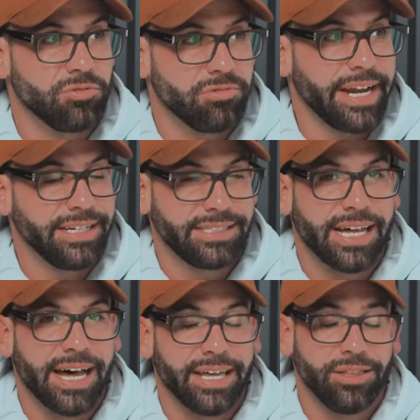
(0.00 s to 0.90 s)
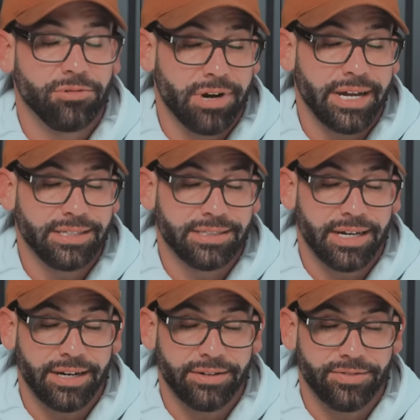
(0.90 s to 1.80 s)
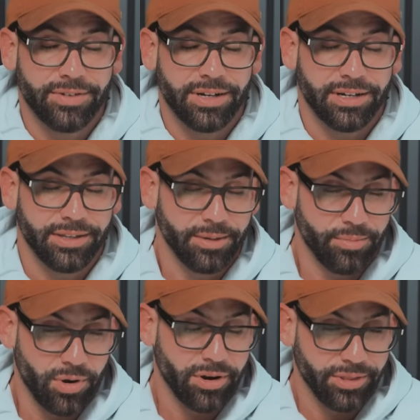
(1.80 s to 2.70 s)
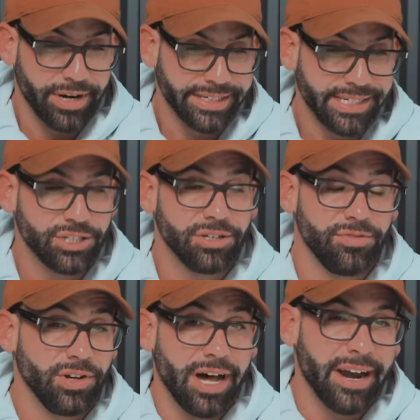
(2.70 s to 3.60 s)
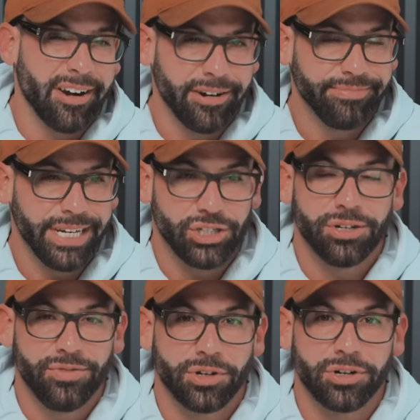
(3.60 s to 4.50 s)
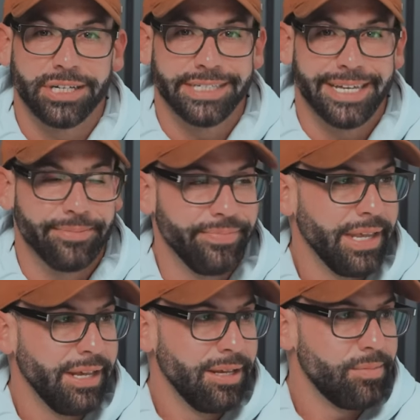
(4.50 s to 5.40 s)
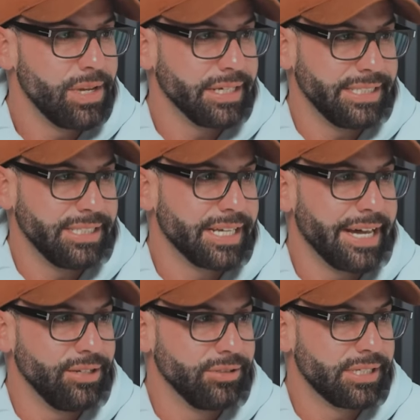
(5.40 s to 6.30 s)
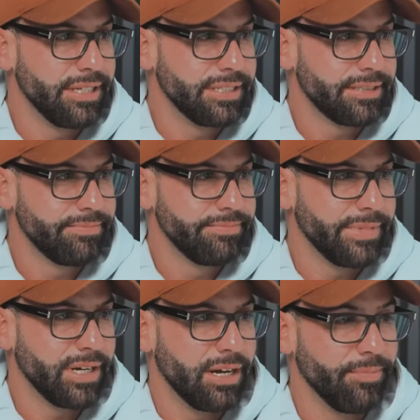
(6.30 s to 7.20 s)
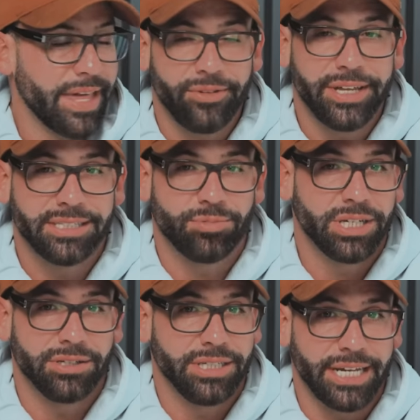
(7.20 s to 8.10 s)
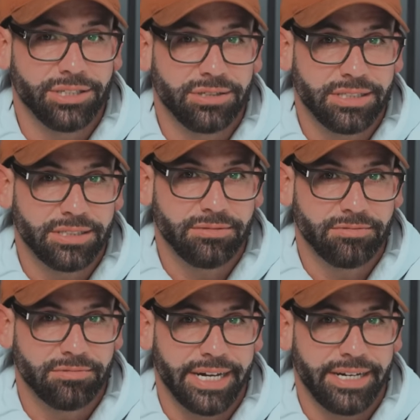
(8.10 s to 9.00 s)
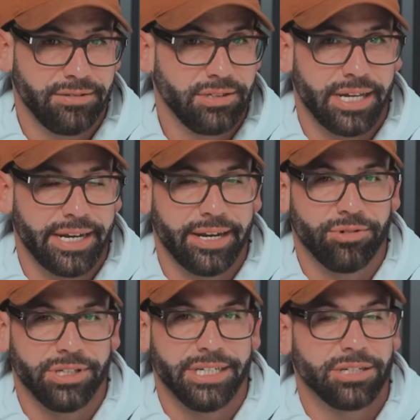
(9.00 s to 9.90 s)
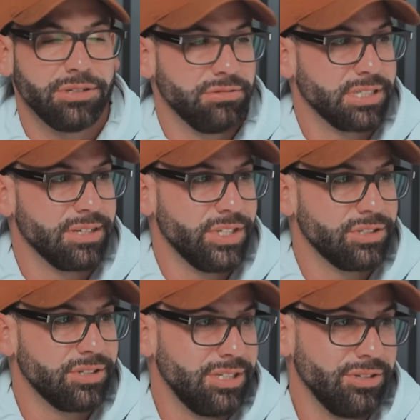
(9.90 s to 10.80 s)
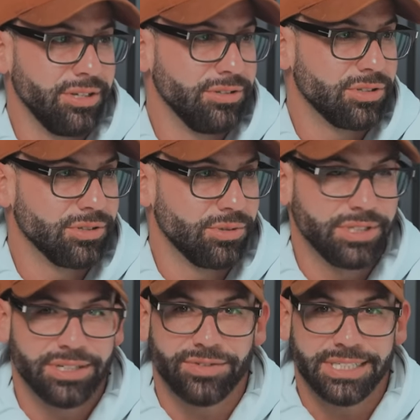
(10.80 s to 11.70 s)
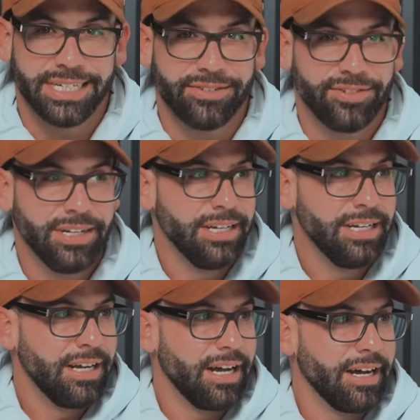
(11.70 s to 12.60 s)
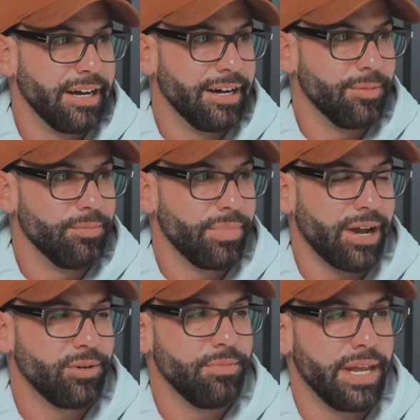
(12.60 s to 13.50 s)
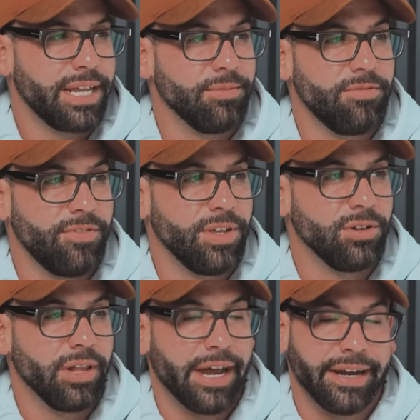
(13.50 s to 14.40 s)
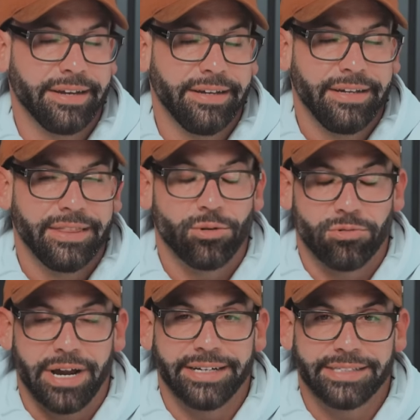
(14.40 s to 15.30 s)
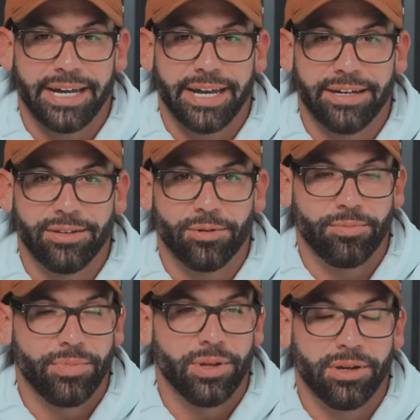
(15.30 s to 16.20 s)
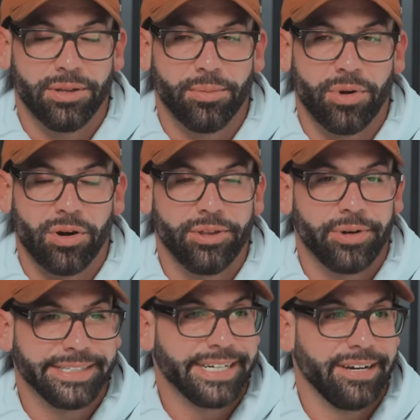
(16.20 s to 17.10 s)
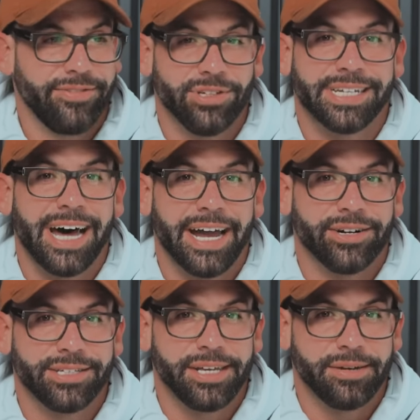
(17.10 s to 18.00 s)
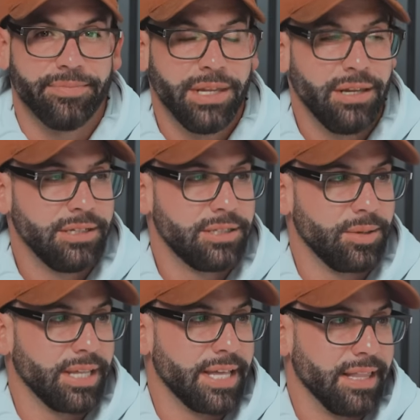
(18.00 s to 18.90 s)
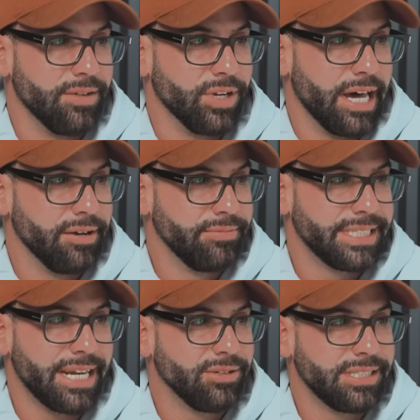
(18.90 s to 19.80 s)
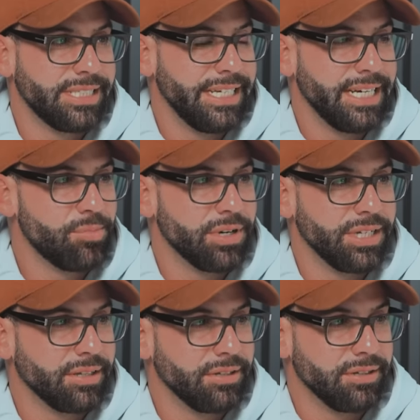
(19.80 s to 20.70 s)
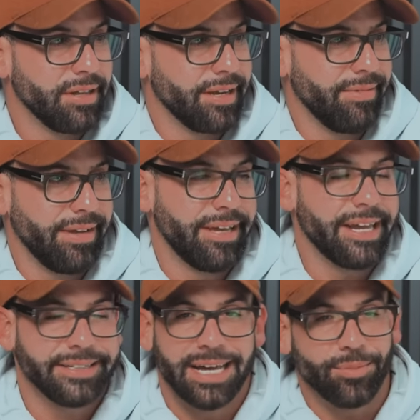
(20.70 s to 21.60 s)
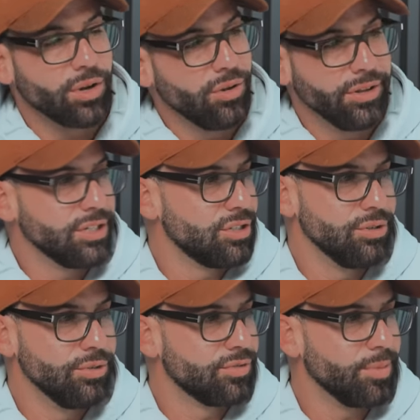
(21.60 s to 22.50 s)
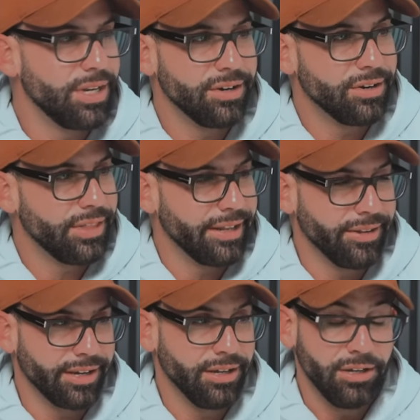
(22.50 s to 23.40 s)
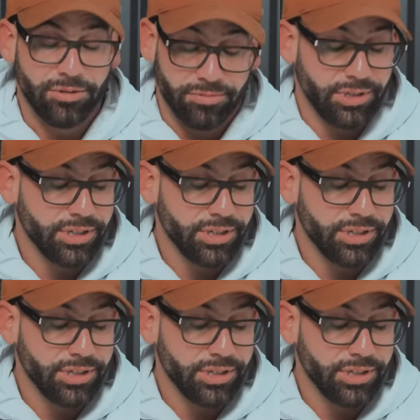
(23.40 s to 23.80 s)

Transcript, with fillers: right side, the right side of the bar on the right side should feel higher. It should feel crooked to him because he's gotten used to this. I don't think it's particularly dangerous, right? Not really an increased risk of injury. You can get used to all sorts of different stuff. But I would make him feel like the right side, the bar on the right side, it feels higher to him to get that leveled out. Because I don't see any particular like anatomical issue from here that like, well,